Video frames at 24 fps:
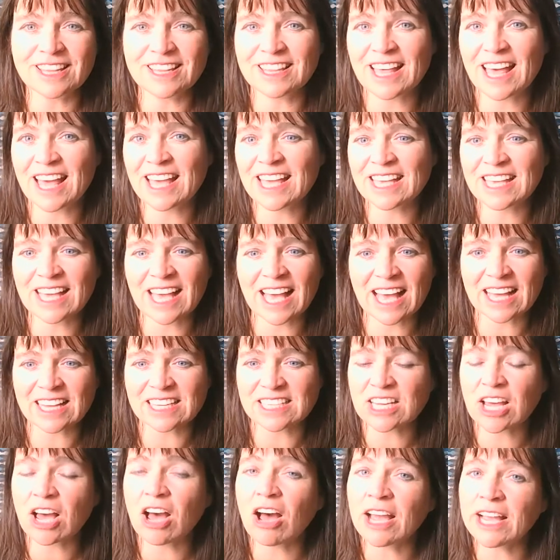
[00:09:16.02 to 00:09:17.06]
They get a
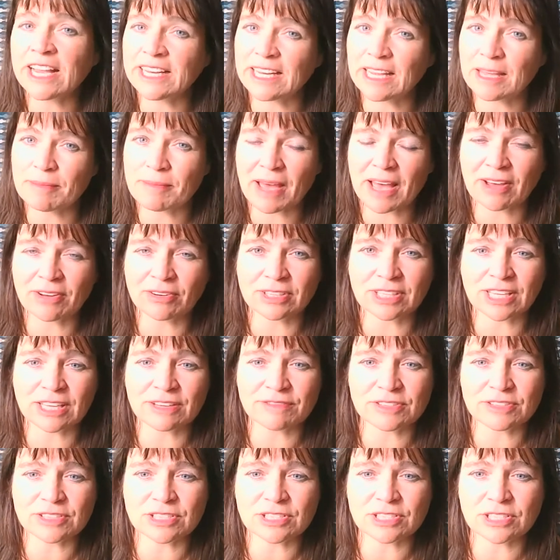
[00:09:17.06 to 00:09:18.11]
tiny amount
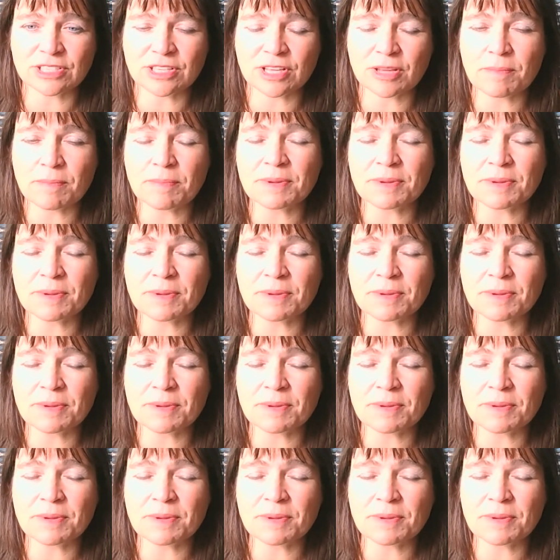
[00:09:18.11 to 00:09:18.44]
given to them,